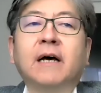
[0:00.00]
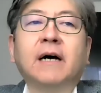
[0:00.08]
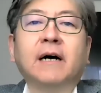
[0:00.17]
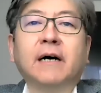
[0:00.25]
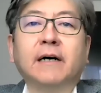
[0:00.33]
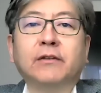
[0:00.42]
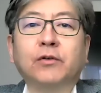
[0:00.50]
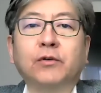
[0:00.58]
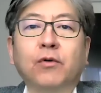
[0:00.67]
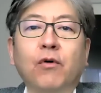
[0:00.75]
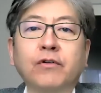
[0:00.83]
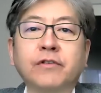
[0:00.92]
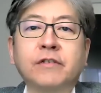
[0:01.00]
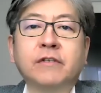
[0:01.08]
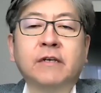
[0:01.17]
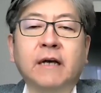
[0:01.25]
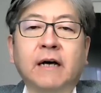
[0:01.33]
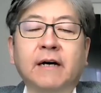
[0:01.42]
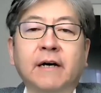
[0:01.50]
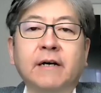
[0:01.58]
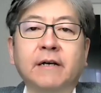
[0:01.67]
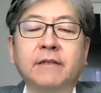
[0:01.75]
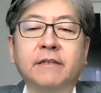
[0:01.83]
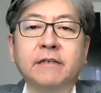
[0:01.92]
to host
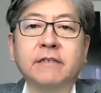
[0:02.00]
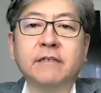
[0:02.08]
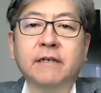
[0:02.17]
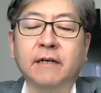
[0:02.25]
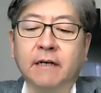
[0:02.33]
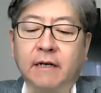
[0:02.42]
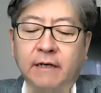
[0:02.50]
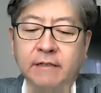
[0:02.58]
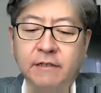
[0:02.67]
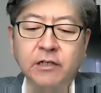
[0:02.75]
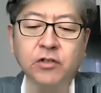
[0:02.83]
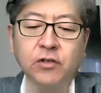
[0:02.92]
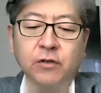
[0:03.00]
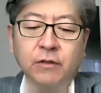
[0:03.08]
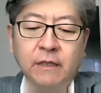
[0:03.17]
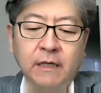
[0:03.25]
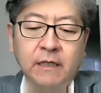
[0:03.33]
this session.